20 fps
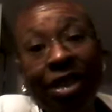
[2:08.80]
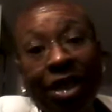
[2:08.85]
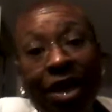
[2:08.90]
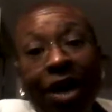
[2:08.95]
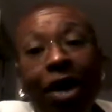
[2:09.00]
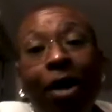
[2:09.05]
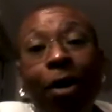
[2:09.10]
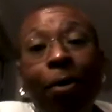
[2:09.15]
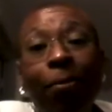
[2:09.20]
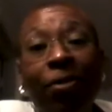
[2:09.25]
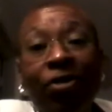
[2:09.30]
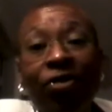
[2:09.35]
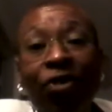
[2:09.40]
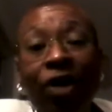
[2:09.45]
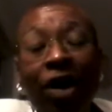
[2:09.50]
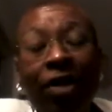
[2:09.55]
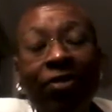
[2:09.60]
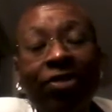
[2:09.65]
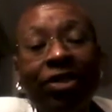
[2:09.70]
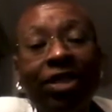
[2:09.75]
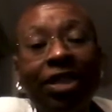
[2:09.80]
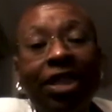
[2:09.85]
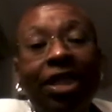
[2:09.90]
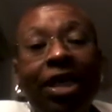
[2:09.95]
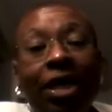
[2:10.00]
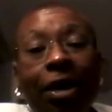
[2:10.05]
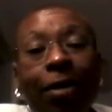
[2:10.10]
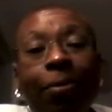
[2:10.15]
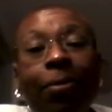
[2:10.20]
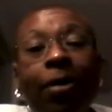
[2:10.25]
go before I even see
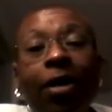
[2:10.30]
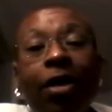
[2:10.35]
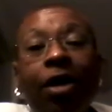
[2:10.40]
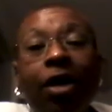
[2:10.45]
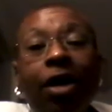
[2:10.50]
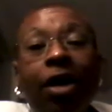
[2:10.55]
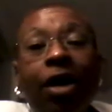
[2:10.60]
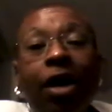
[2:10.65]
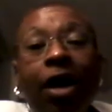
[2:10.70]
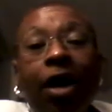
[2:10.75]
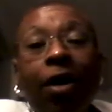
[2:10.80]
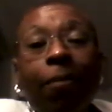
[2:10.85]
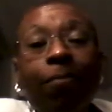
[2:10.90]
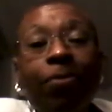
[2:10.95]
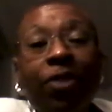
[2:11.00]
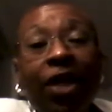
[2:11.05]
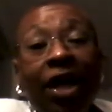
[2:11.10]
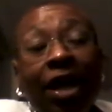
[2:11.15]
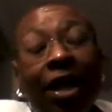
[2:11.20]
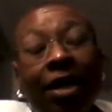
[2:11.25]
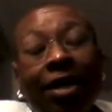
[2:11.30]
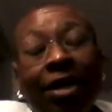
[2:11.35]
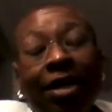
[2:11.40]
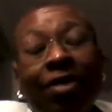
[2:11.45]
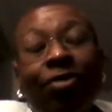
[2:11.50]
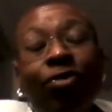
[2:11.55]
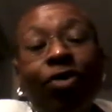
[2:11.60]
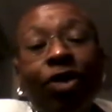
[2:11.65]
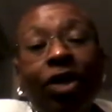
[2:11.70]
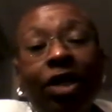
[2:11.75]
him. Um, that I
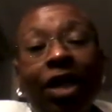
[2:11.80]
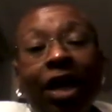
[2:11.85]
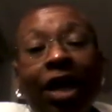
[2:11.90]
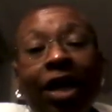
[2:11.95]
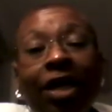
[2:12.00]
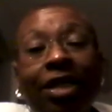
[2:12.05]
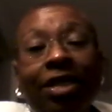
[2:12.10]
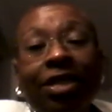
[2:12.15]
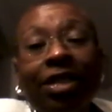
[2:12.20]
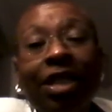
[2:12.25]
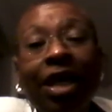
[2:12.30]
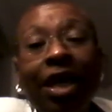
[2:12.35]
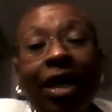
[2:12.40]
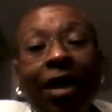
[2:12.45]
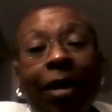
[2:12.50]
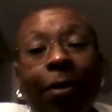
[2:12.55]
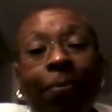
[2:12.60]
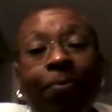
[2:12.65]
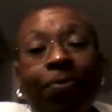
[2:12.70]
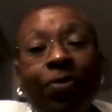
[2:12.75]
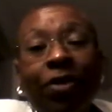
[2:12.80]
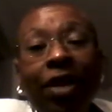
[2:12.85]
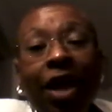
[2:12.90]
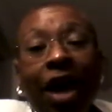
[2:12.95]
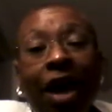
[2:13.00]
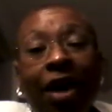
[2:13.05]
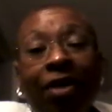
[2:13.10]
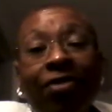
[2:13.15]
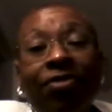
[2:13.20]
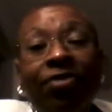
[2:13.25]
didn't realize that
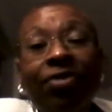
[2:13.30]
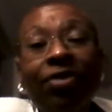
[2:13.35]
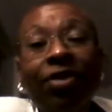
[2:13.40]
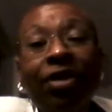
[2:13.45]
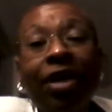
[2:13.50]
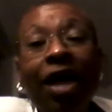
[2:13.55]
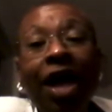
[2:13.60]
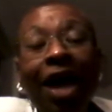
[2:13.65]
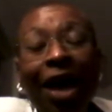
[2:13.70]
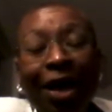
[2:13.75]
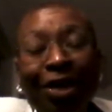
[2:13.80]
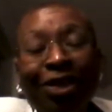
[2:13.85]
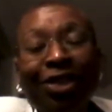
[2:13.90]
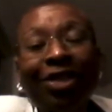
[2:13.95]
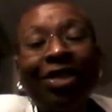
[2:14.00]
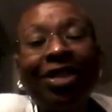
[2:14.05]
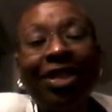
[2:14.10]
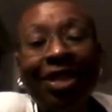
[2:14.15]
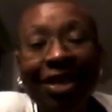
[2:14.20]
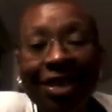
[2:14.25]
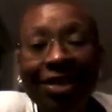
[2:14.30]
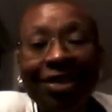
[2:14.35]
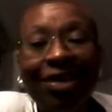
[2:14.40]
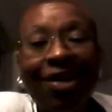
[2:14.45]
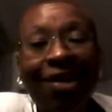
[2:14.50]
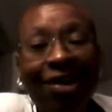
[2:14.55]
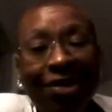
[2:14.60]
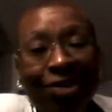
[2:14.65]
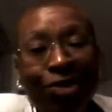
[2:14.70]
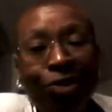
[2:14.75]
I've actually hit the
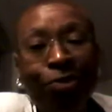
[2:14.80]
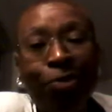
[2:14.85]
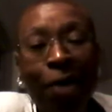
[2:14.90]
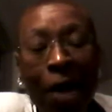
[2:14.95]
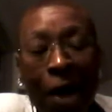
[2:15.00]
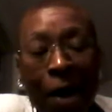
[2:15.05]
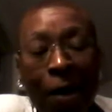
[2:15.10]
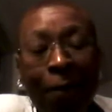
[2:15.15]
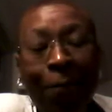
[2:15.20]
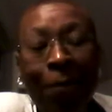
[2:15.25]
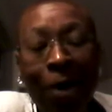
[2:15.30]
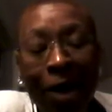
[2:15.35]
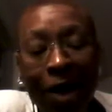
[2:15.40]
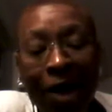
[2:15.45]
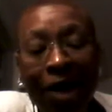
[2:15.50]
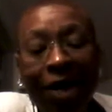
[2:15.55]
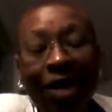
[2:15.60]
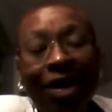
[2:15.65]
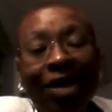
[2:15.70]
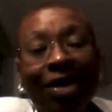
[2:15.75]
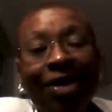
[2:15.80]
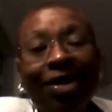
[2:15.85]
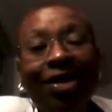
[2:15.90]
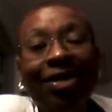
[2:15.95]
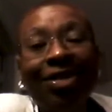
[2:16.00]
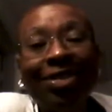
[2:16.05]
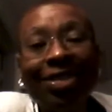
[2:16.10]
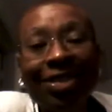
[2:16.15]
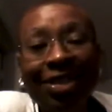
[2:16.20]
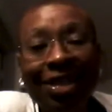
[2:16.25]
100 pound mark
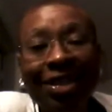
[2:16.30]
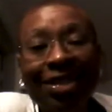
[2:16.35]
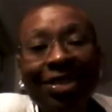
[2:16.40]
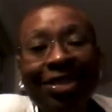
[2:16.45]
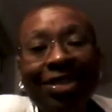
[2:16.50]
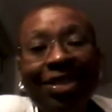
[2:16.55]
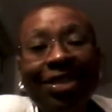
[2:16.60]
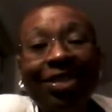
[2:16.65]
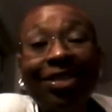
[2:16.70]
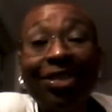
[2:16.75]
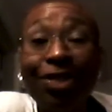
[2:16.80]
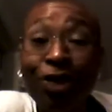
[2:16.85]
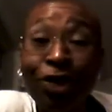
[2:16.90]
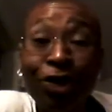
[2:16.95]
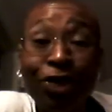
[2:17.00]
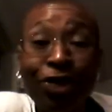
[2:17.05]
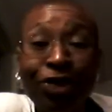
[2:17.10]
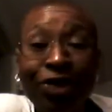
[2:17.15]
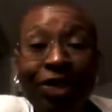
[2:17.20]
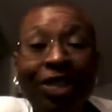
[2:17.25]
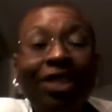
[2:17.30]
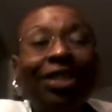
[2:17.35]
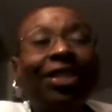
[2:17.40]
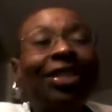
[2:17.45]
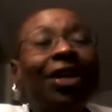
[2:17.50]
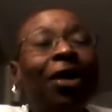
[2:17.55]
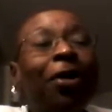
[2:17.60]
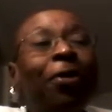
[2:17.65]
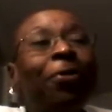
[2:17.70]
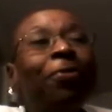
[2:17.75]
since surgery.
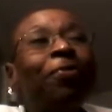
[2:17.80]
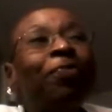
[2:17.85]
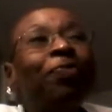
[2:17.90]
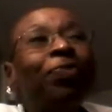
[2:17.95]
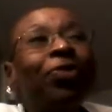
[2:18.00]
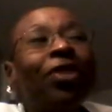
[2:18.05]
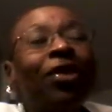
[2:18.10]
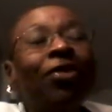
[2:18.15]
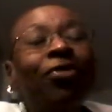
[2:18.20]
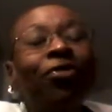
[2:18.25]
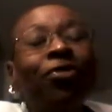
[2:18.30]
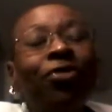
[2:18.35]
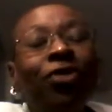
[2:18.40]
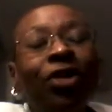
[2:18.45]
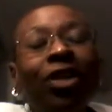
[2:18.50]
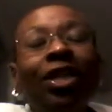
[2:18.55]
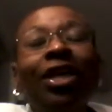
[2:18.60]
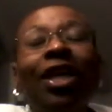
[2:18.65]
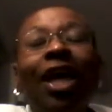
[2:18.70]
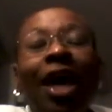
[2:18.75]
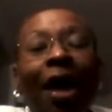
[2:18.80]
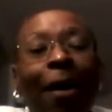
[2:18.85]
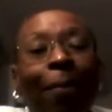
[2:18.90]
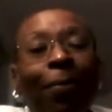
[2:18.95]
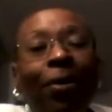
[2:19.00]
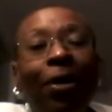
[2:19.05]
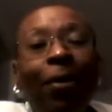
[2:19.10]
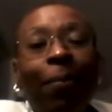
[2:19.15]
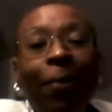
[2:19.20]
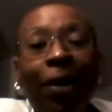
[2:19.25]
So really
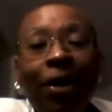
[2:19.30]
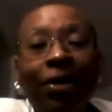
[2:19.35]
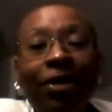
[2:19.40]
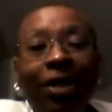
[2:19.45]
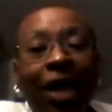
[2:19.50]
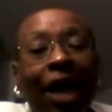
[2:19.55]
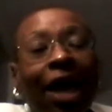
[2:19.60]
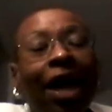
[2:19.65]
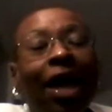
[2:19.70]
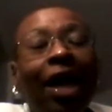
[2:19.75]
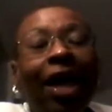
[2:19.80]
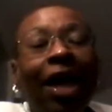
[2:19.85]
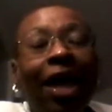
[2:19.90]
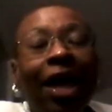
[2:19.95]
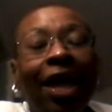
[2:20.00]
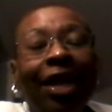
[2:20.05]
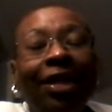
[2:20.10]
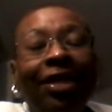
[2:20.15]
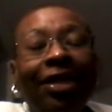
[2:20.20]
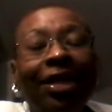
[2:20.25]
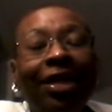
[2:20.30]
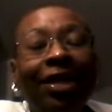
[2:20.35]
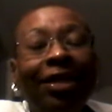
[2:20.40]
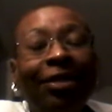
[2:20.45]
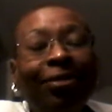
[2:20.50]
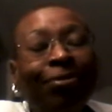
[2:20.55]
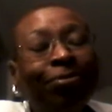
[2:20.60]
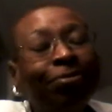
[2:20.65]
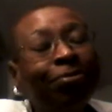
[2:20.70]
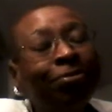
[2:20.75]
happy about that, and
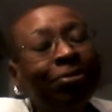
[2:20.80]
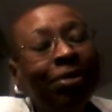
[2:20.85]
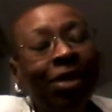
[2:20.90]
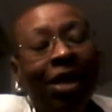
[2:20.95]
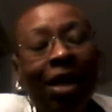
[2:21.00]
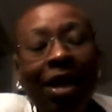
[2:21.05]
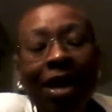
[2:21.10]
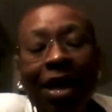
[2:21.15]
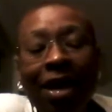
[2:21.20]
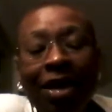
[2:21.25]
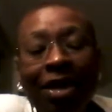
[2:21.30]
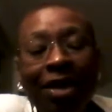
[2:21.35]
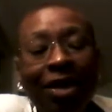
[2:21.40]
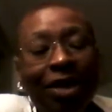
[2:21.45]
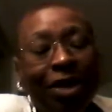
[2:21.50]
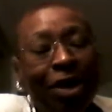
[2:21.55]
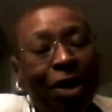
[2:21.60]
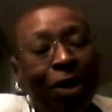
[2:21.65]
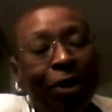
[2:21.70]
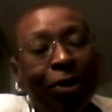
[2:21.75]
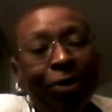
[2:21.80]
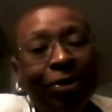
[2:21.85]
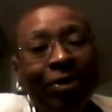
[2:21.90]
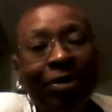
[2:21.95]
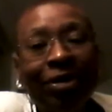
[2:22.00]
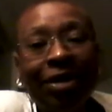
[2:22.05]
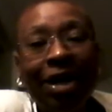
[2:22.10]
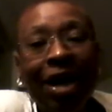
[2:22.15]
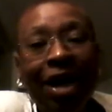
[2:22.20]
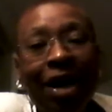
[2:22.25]
um, you know.
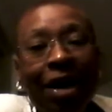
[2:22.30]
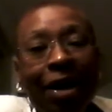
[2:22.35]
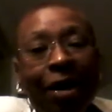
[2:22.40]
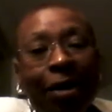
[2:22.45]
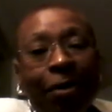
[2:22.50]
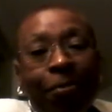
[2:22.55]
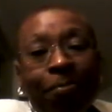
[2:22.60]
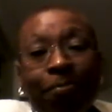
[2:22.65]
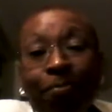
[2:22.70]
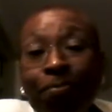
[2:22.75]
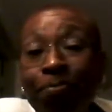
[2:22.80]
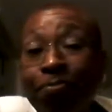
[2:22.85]
Um,